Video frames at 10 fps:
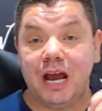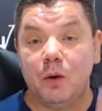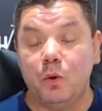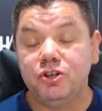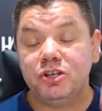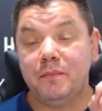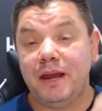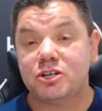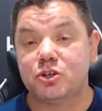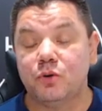Now, I want you to
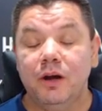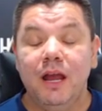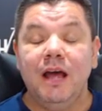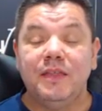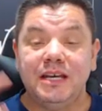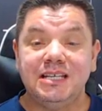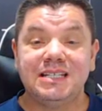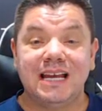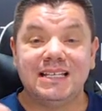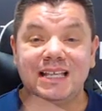make sure that you
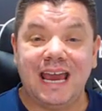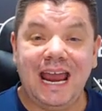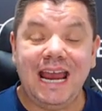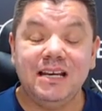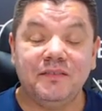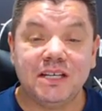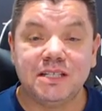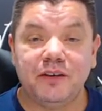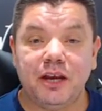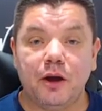stay to the end of
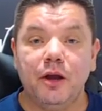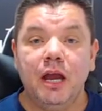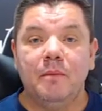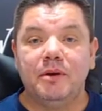this video